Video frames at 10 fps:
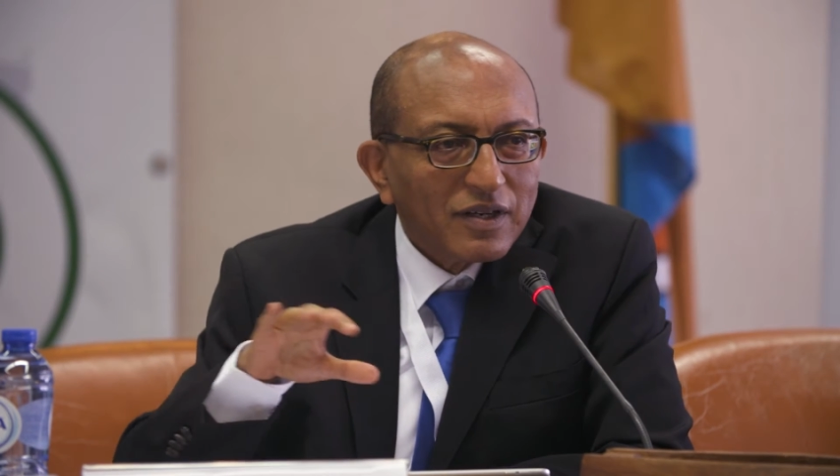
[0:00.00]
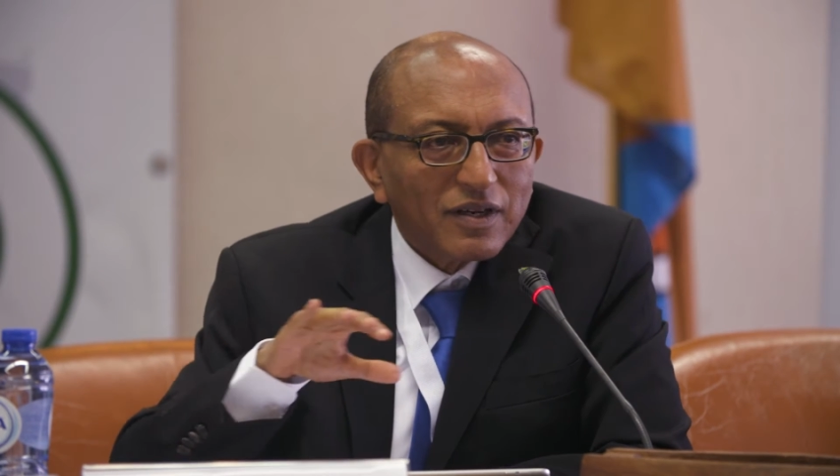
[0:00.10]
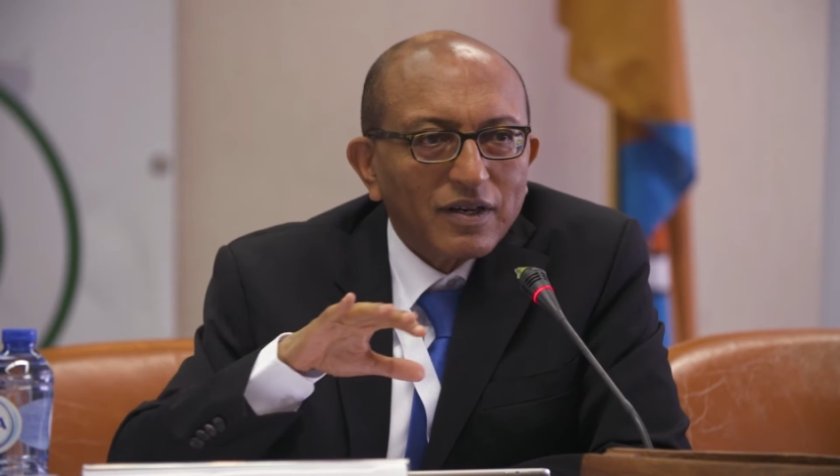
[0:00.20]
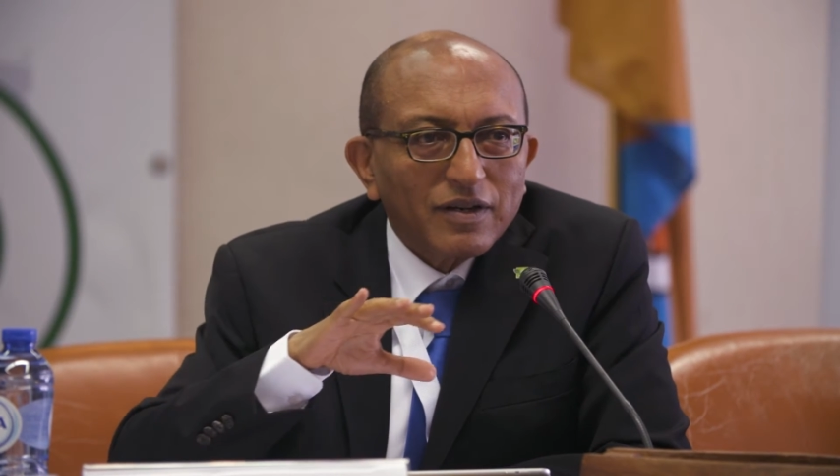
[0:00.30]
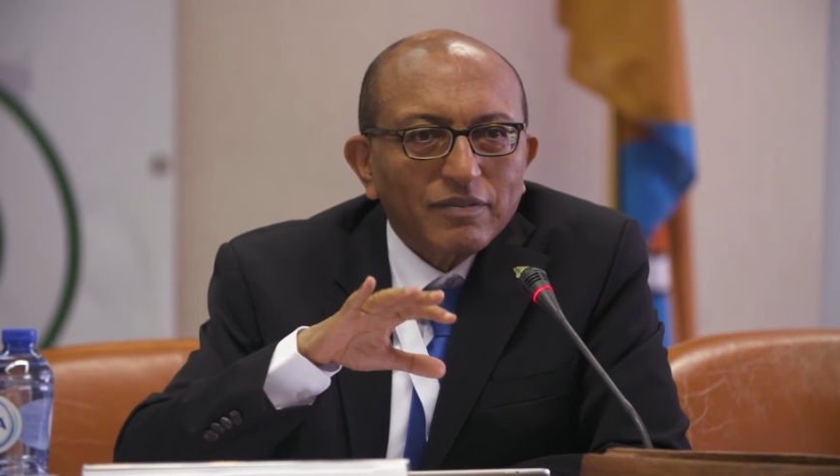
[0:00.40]

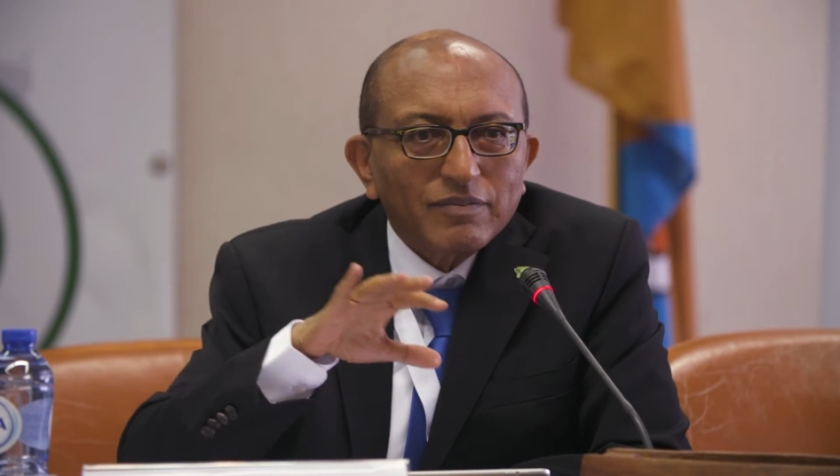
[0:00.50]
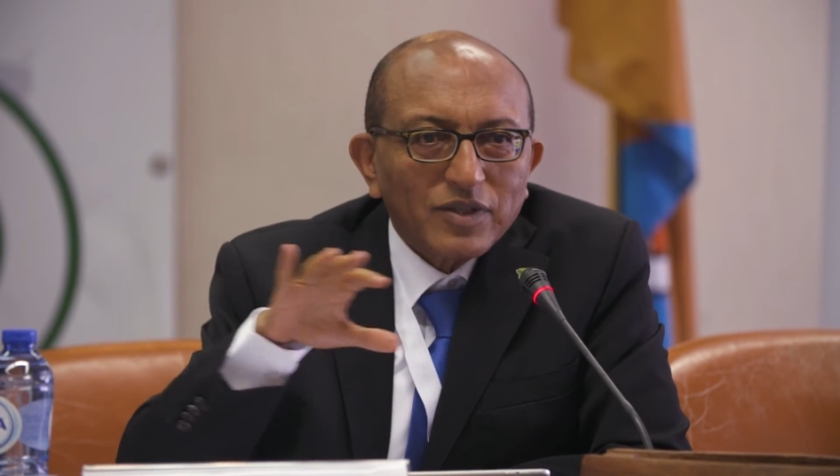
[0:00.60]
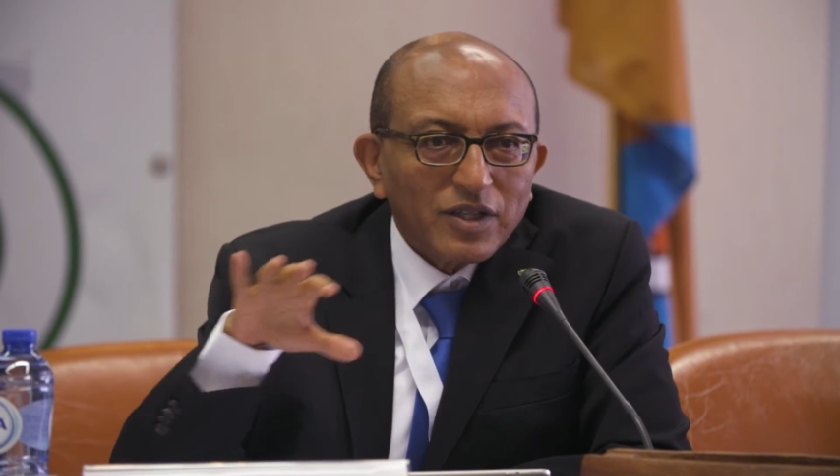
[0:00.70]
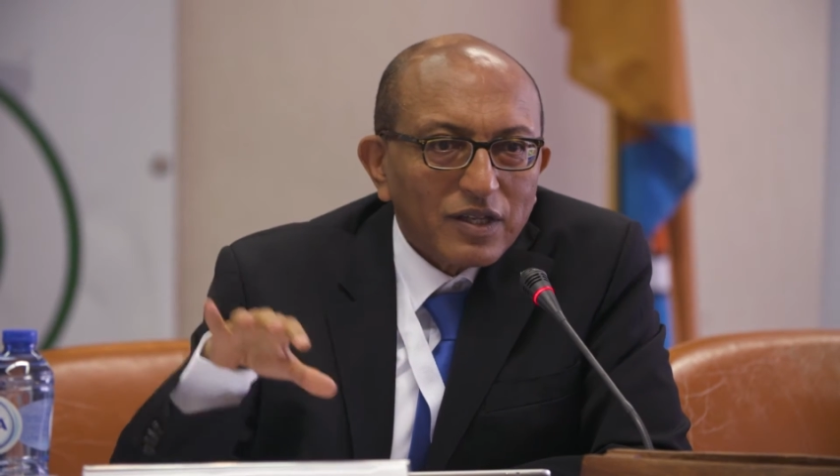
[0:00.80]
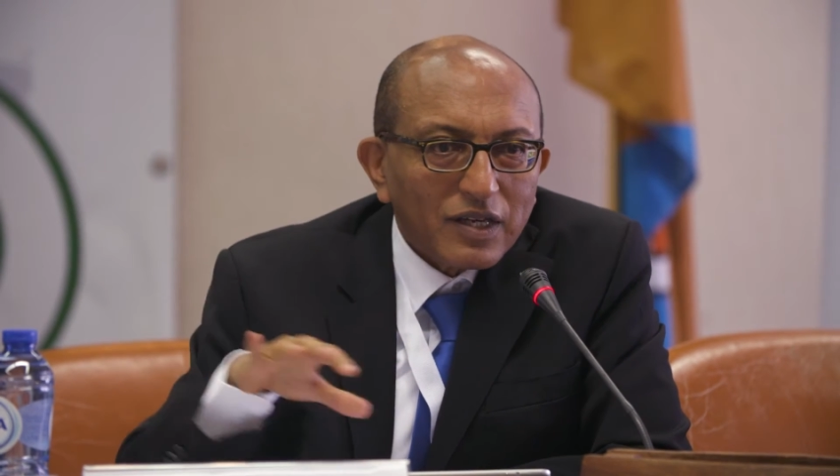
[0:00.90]

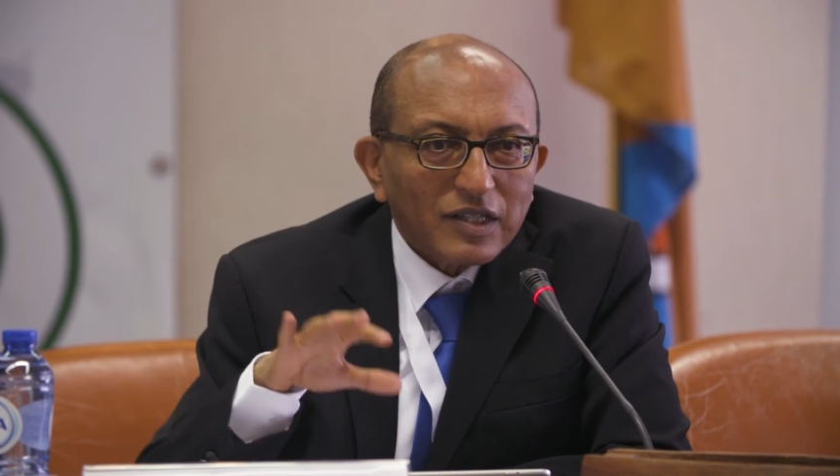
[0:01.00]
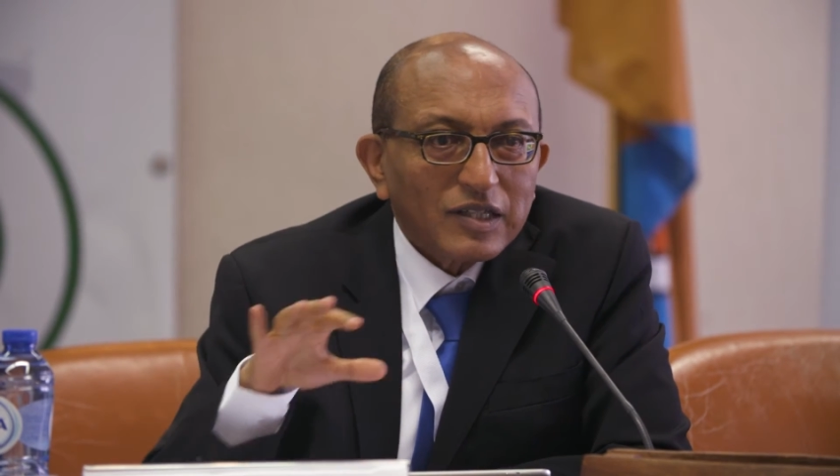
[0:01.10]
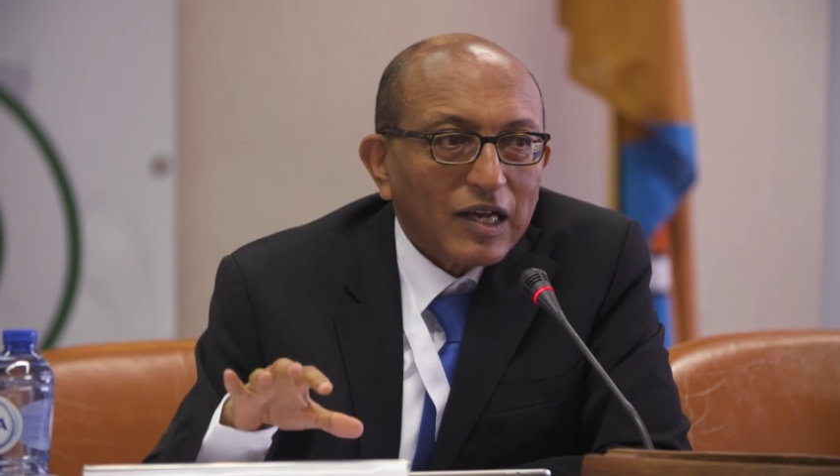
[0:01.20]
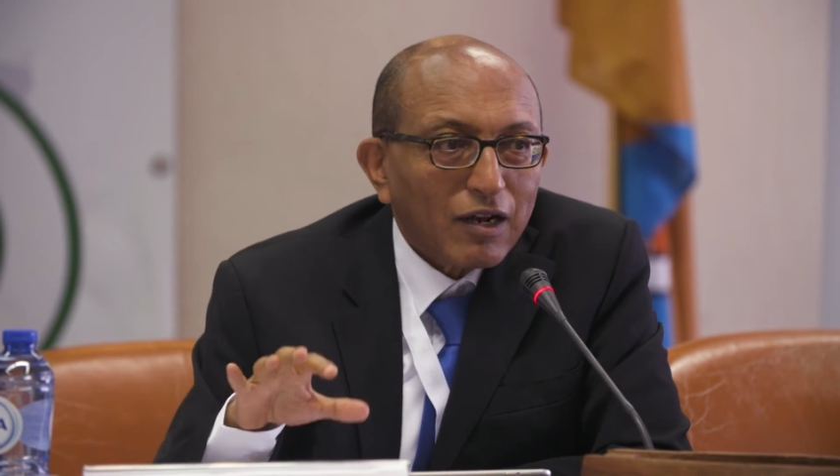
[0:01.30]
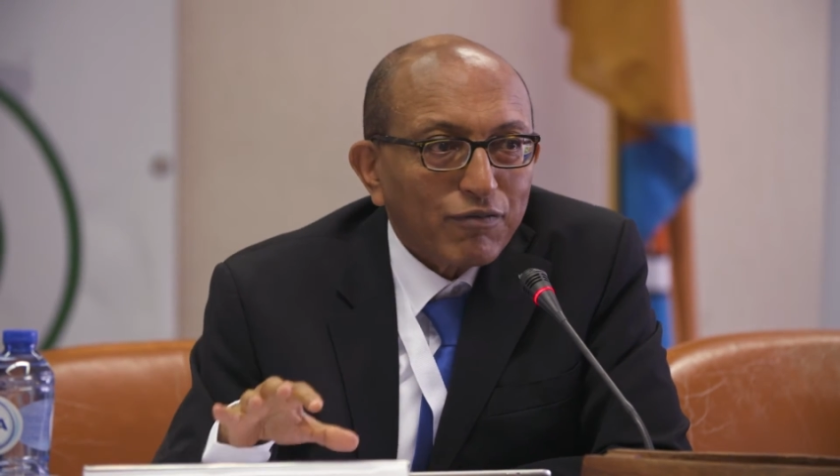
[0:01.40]
the theoretical